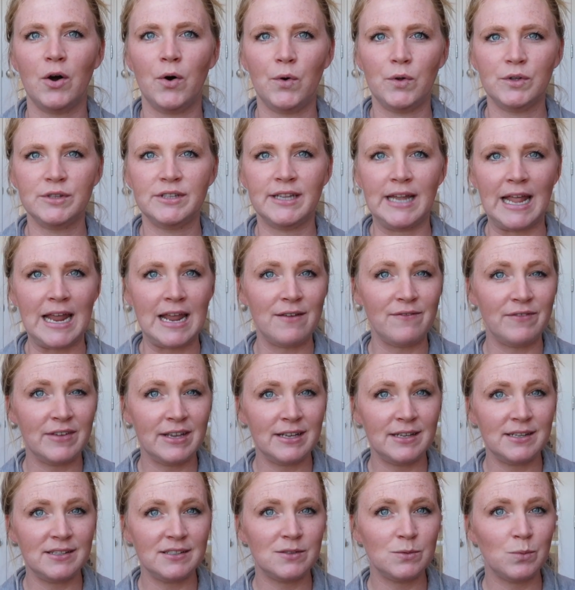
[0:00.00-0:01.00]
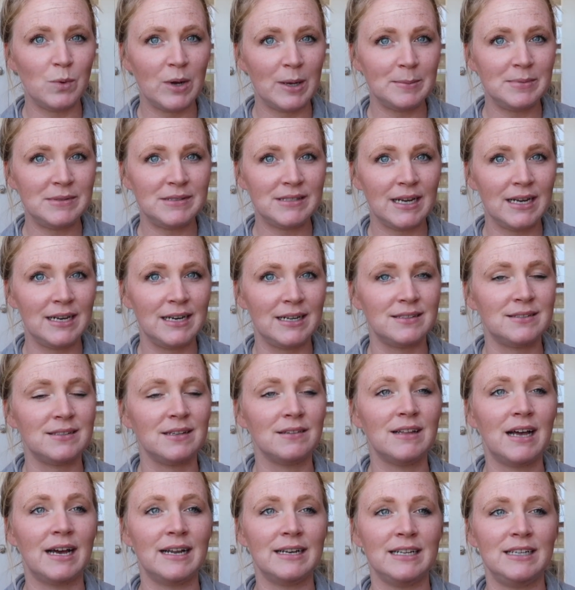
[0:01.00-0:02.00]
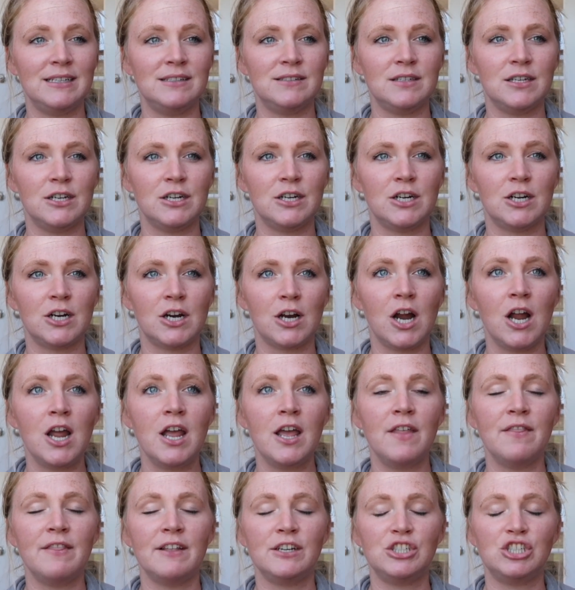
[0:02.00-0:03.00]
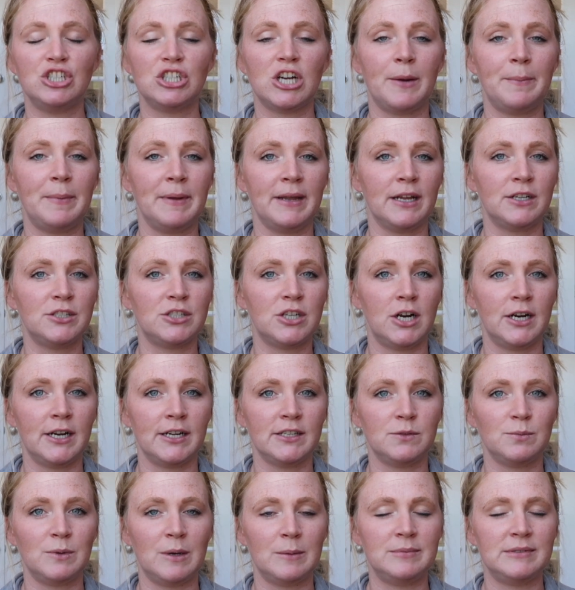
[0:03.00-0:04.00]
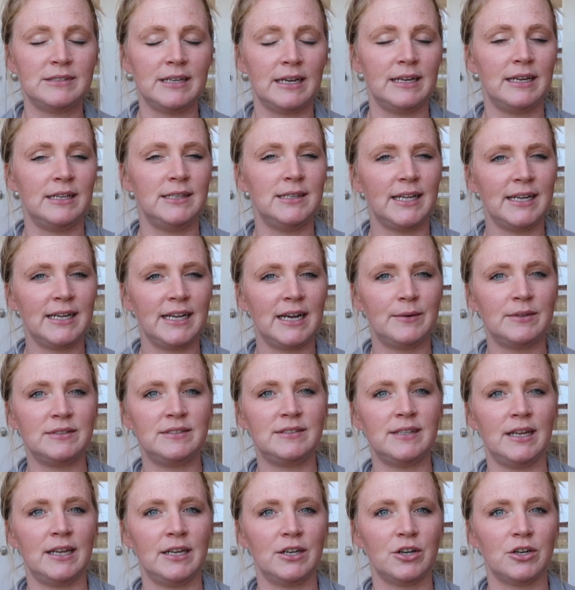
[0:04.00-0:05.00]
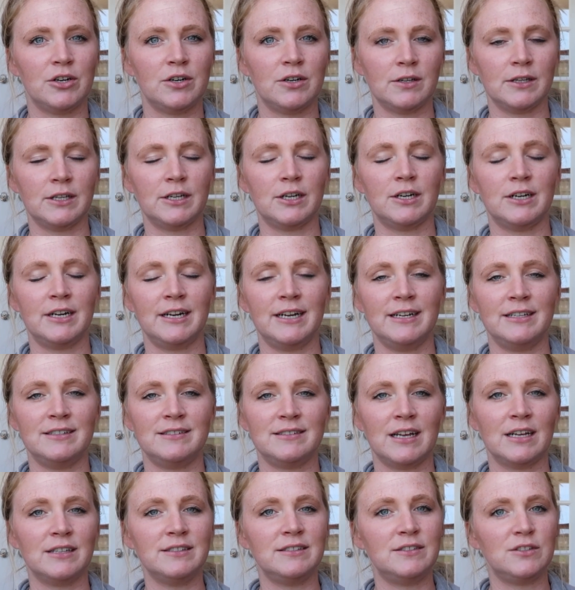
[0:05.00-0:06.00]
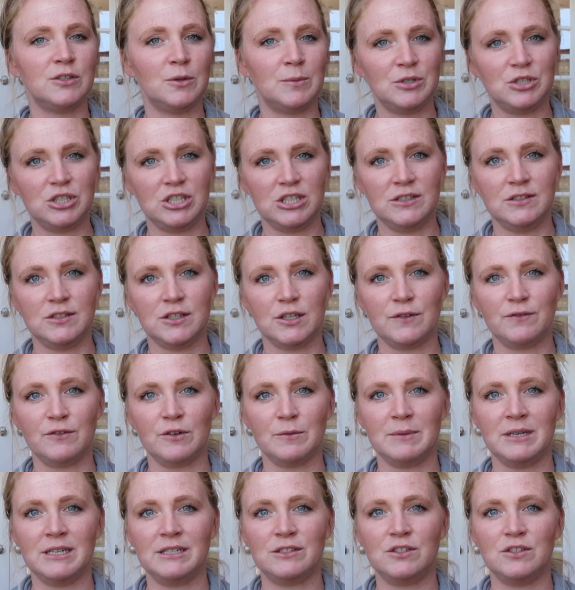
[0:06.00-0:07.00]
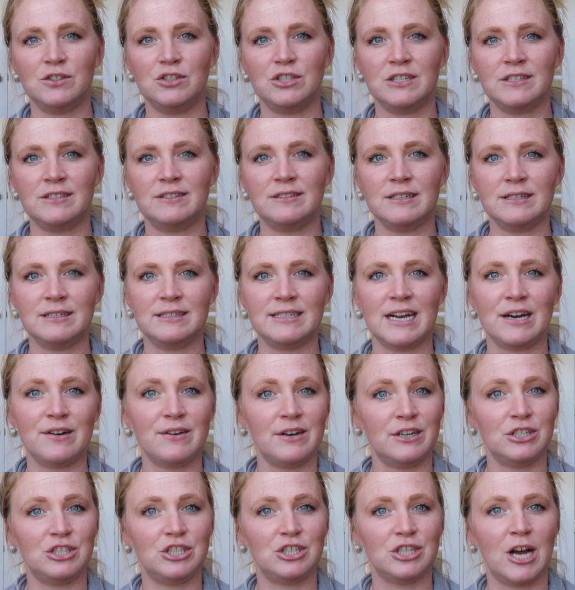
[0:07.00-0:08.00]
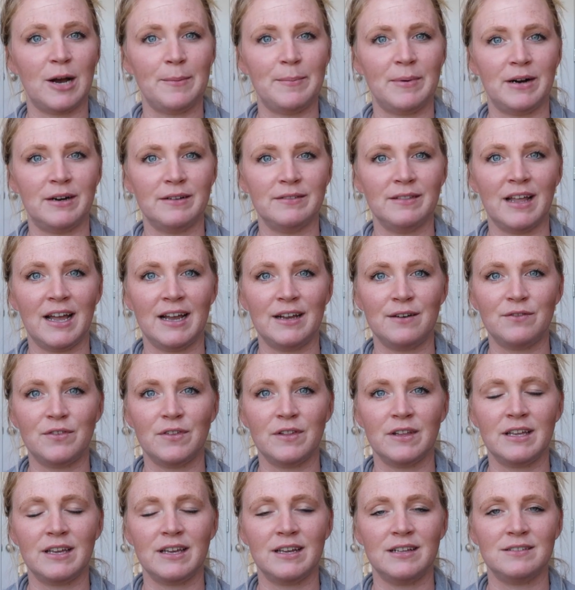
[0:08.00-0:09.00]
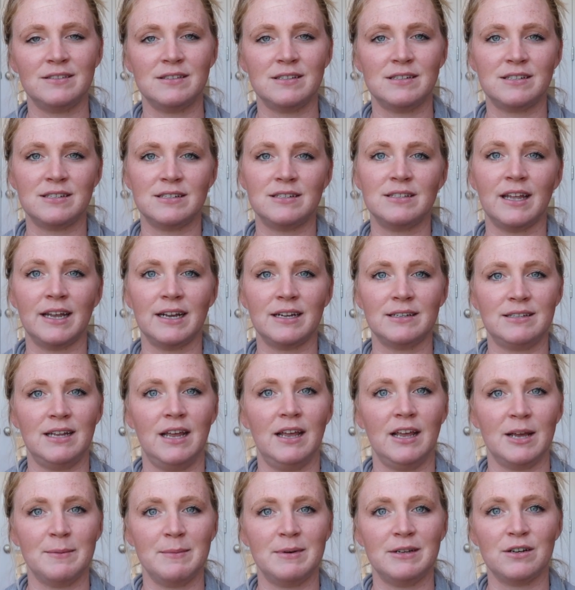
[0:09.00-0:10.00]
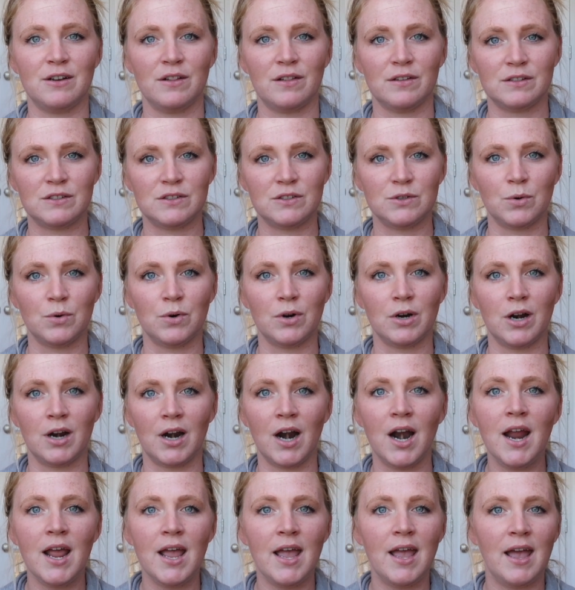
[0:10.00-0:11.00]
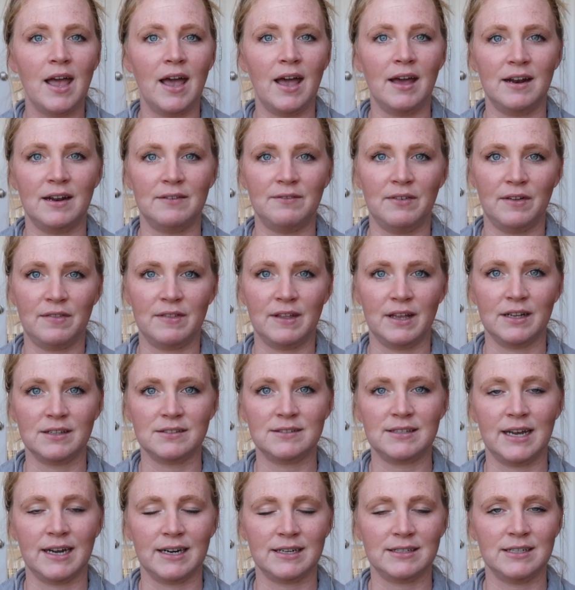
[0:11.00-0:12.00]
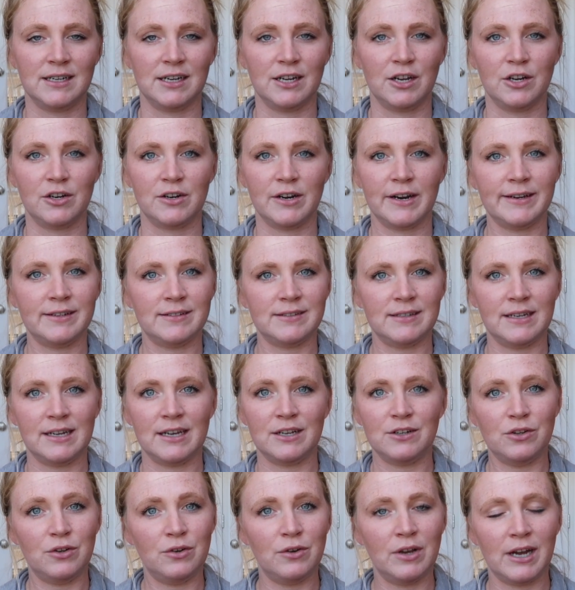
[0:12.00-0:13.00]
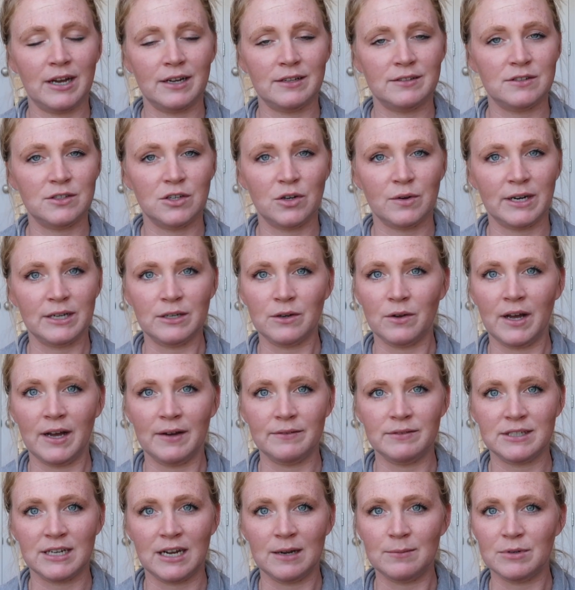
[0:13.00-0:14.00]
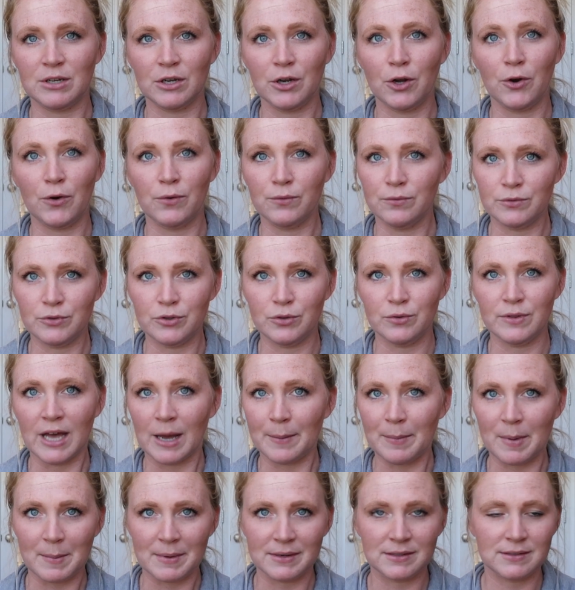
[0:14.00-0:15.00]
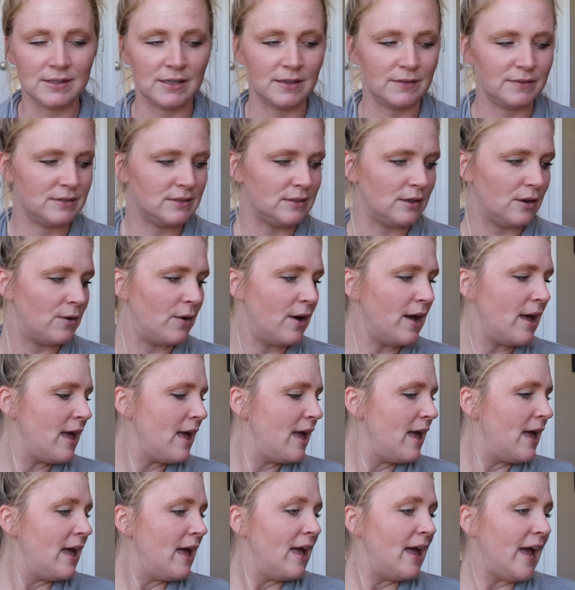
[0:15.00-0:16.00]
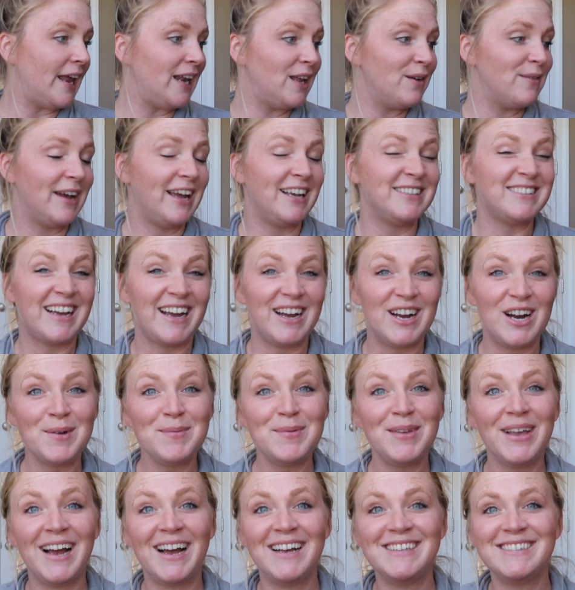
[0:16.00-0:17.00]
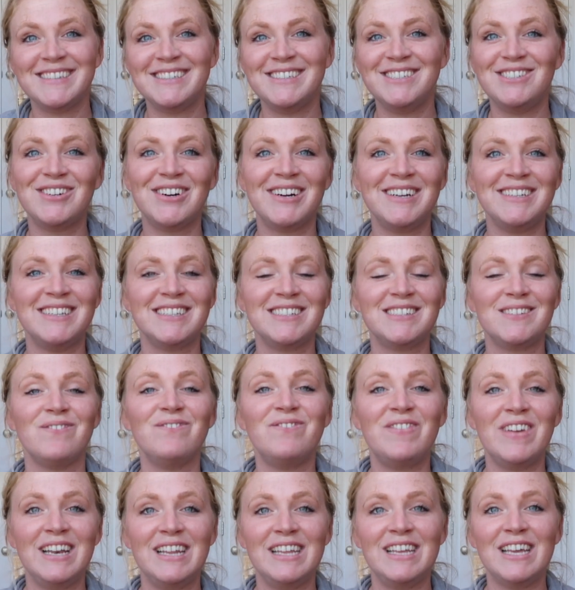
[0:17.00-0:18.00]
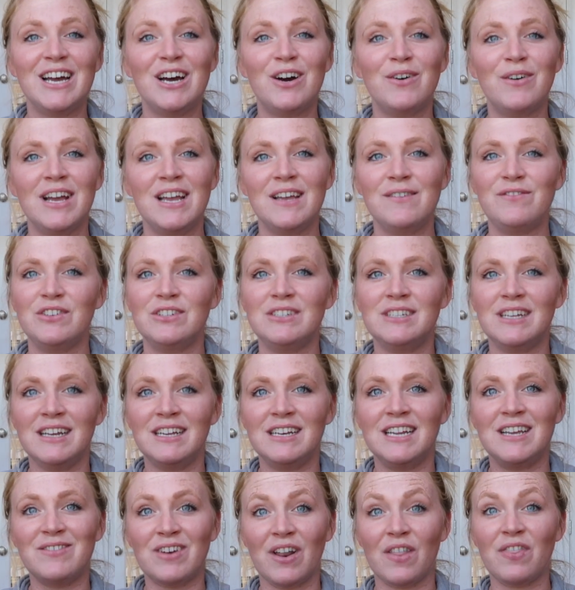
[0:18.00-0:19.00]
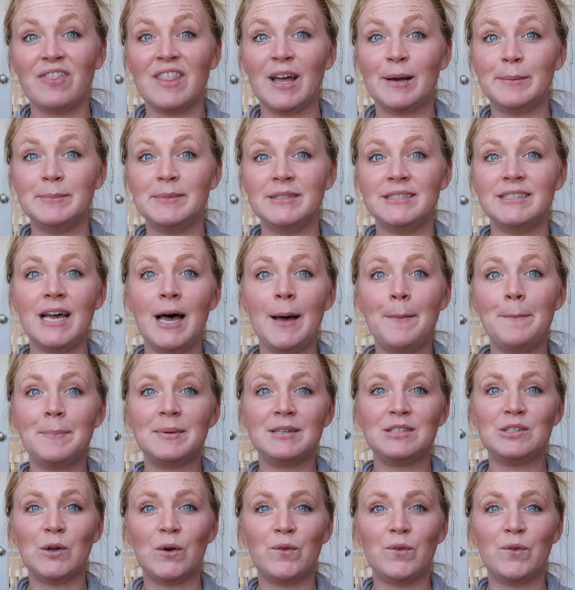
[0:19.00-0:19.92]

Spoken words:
Old Navy's website is a lot easier than shopping at Target's website. And like I was saying earlier, it's so much easier for me to just sit down and shop online for the kids than to like take them into the store and everything's hectic and crazy. And you guys know I don't have time to go do that by myself. So anyways, I hope you guys enjoyed this video. If you did, give it a thumbs up.